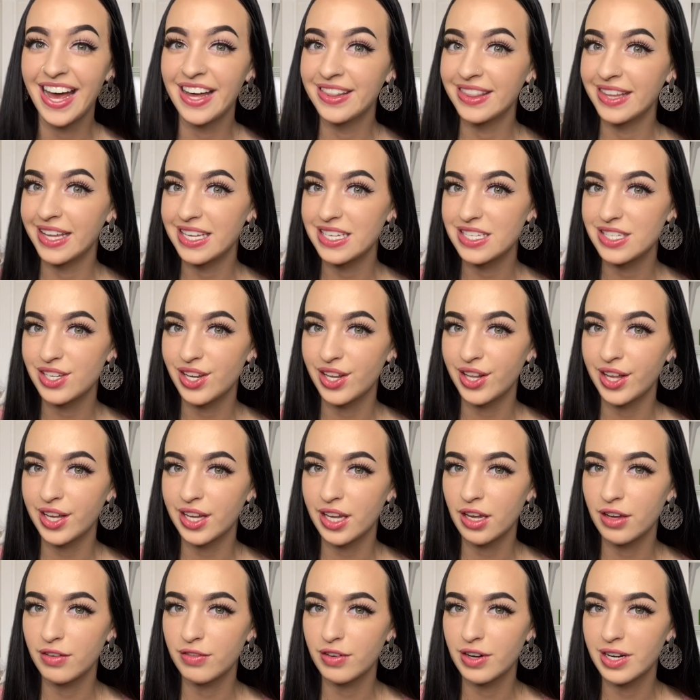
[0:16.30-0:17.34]
Unless you're
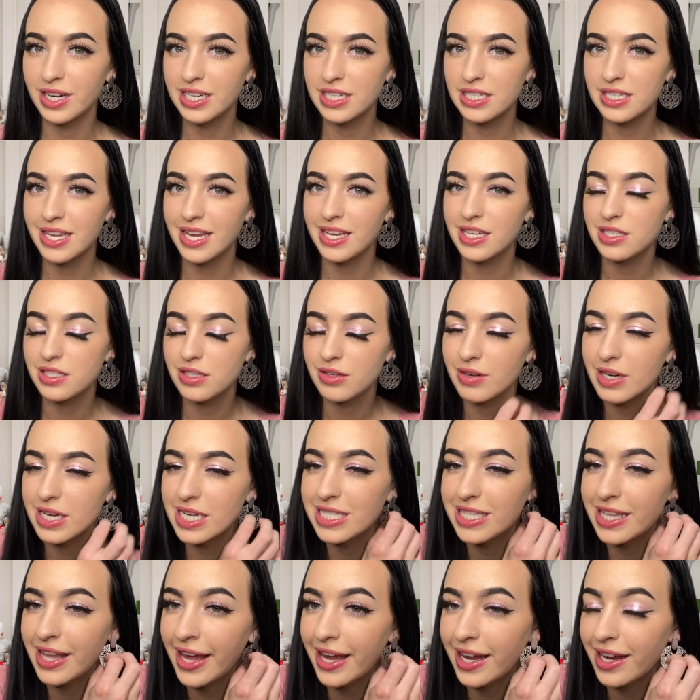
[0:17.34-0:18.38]
looking for
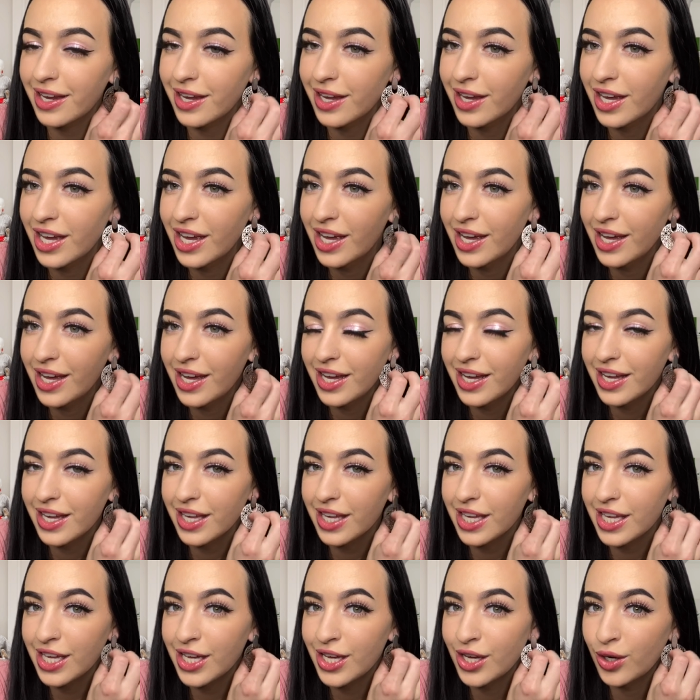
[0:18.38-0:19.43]
accessories like
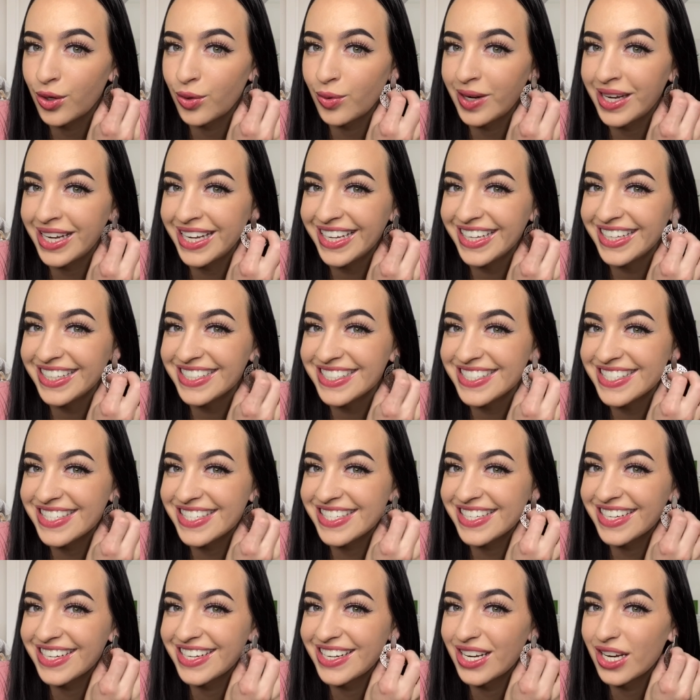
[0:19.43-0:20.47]
earrings
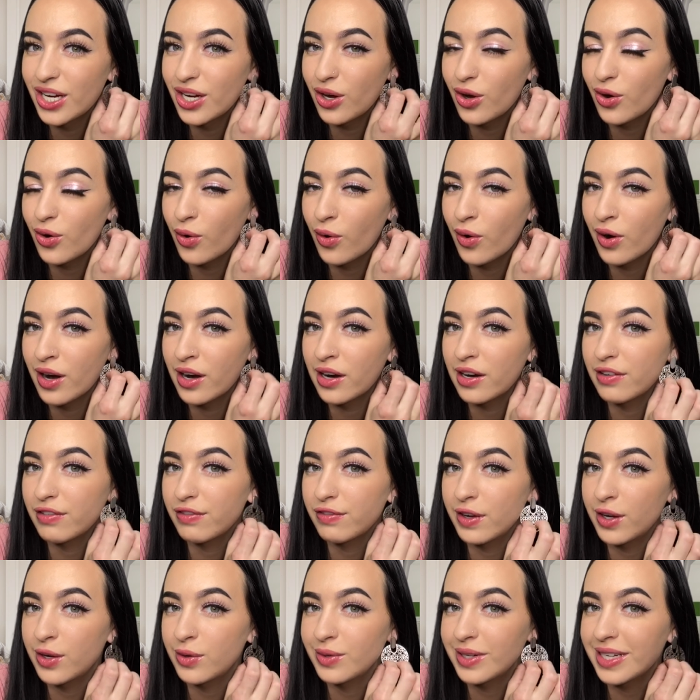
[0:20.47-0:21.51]
or
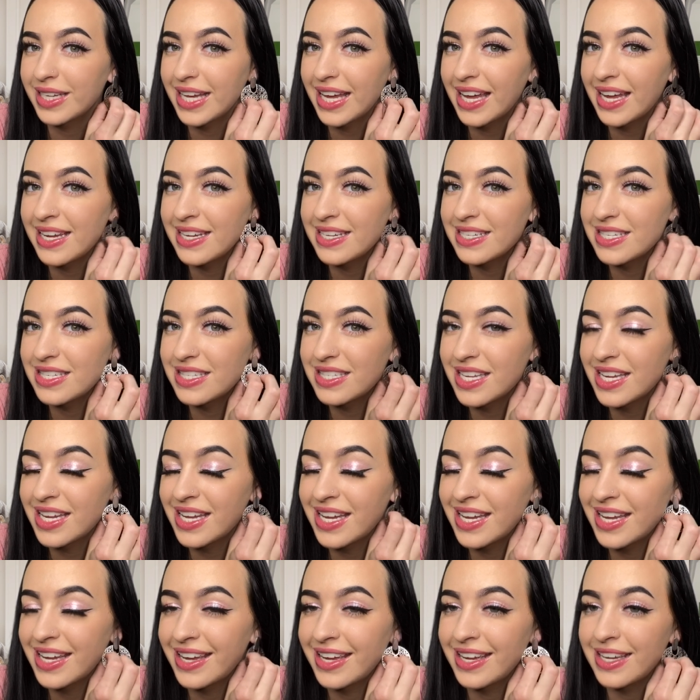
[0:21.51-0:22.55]
phone
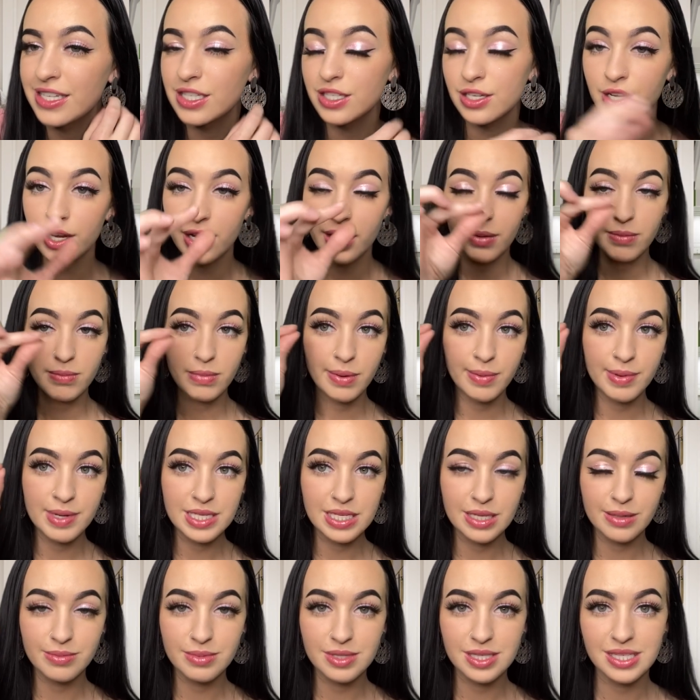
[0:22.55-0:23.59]
cases, maybe
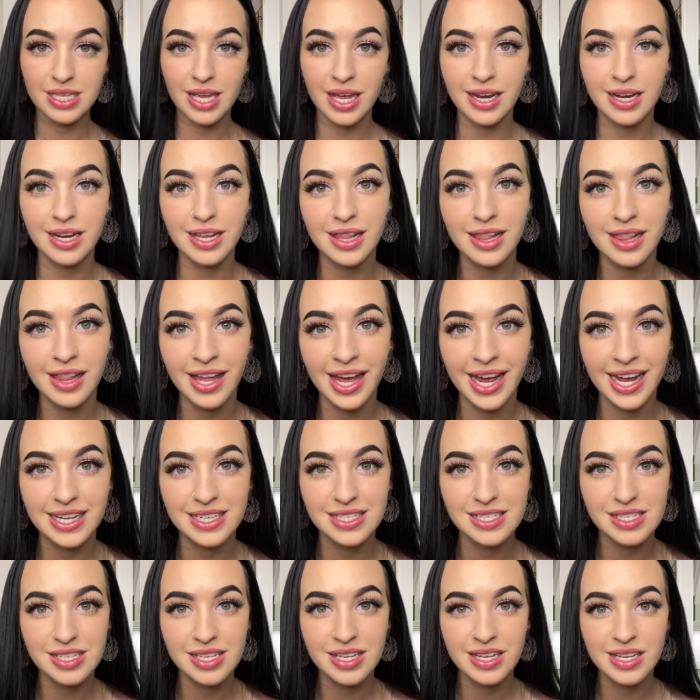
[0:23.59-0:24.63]
some
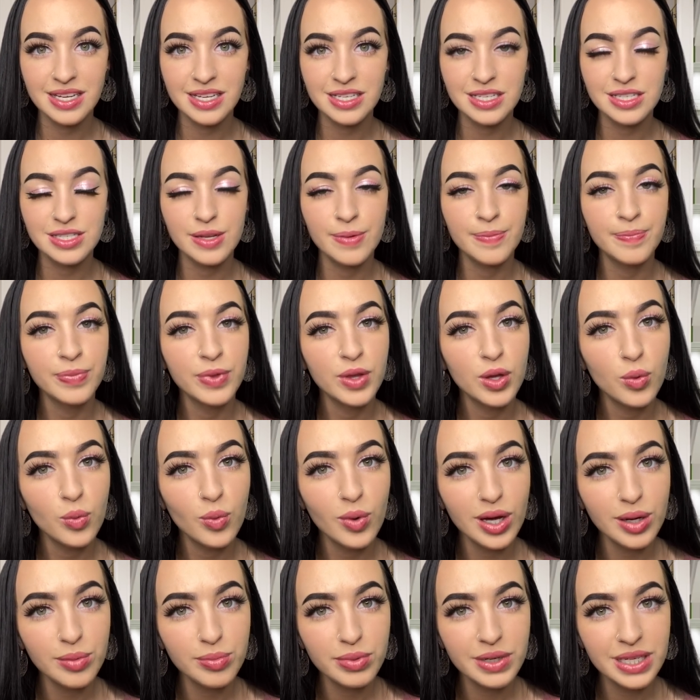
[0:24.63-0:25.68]
sunglasses.
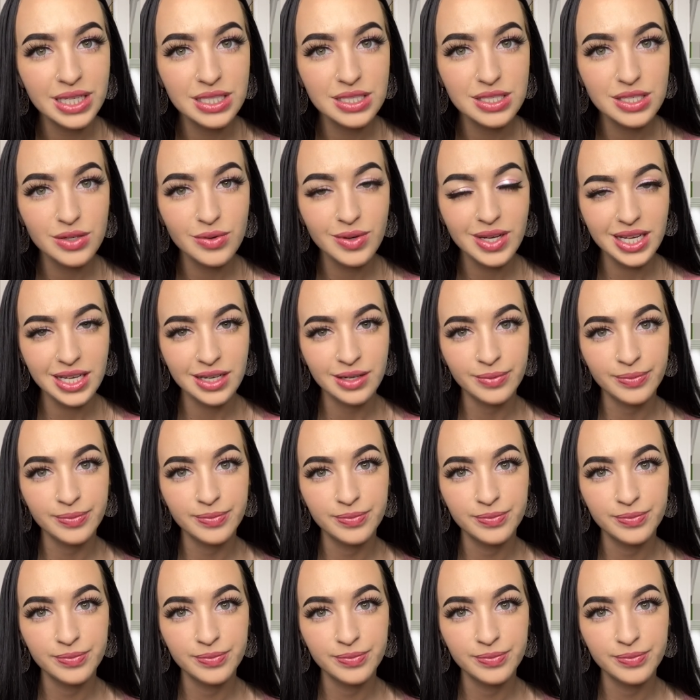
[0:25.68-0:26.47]
What brings you in?